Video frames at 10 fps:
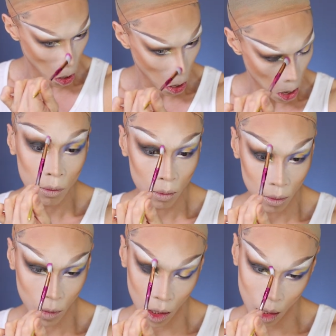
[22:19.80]

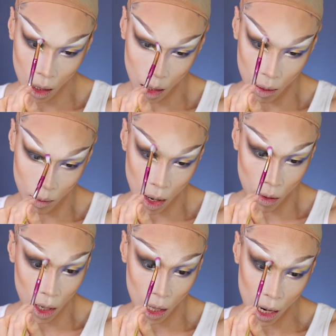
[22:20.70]

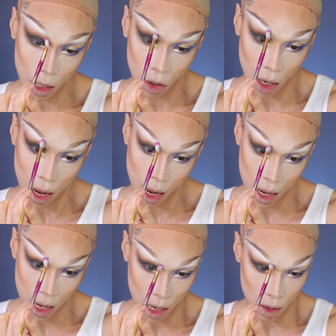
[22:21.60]
Marry that into the
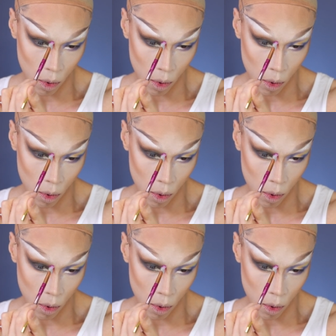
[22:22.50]
eye.